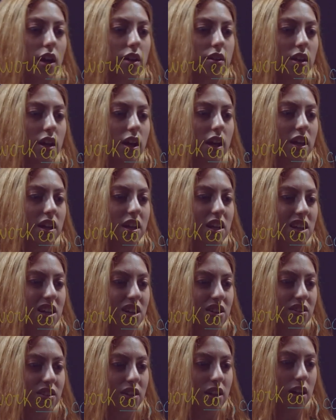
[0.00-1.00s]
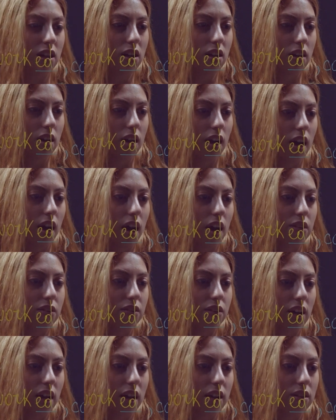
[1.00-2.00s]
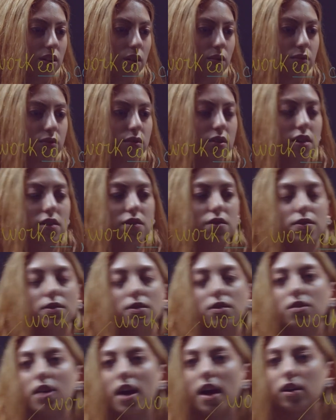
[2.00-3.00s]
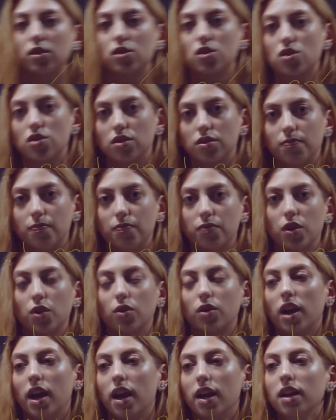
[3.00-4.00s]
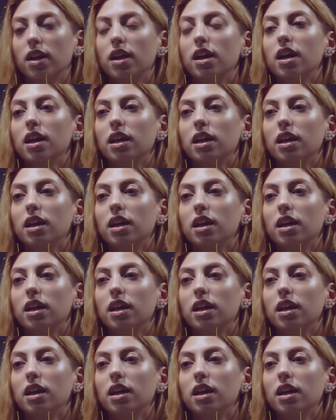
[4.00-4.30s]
add ed at the end of this action, okay?